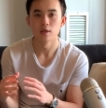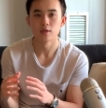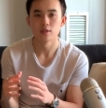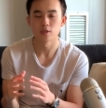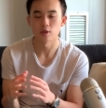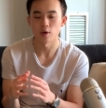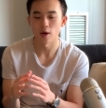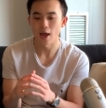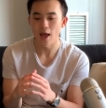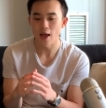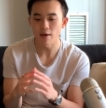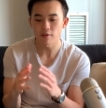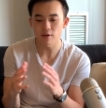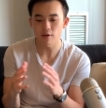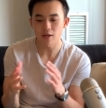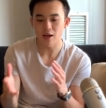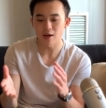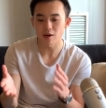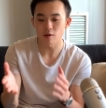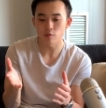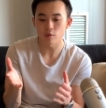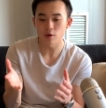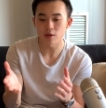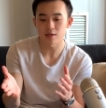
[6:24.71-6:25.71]
So I have it
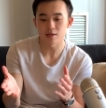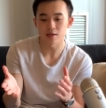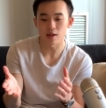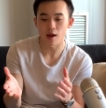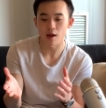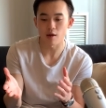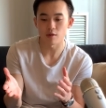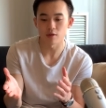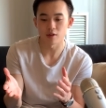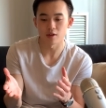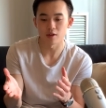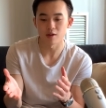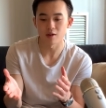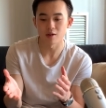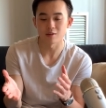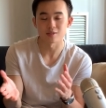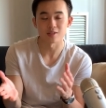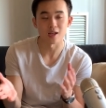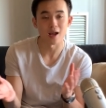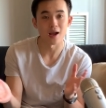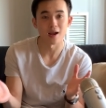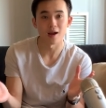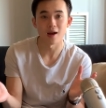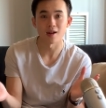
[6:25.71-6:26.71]
kind of written down here
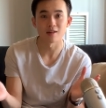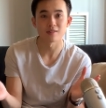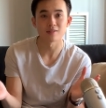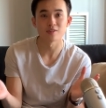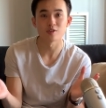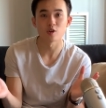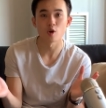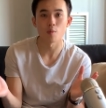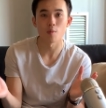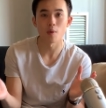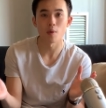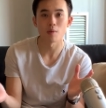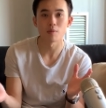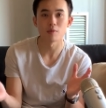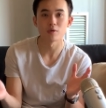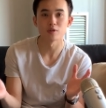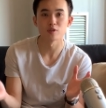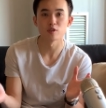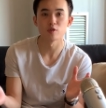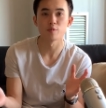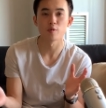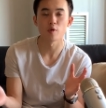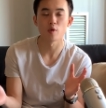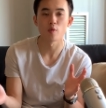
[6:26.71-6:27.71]
because I honestly don't remember it
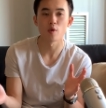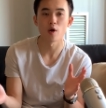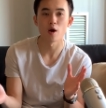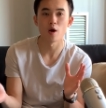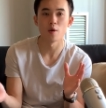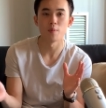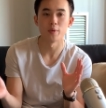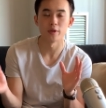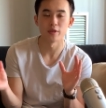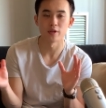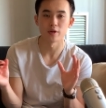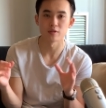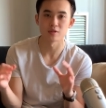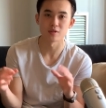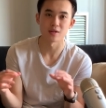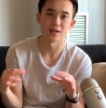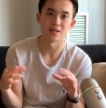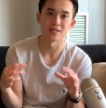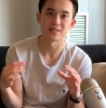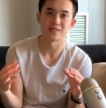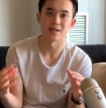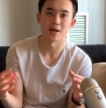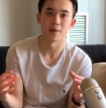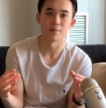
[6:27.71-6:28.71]
super well, but there's a
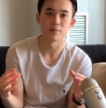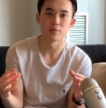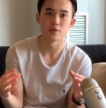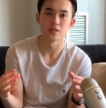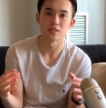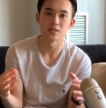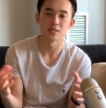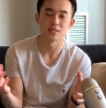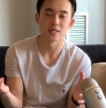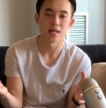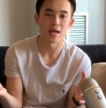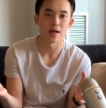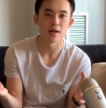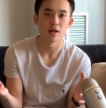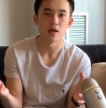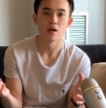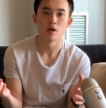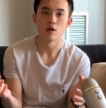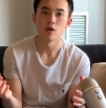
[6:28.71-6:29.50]
lot of templates that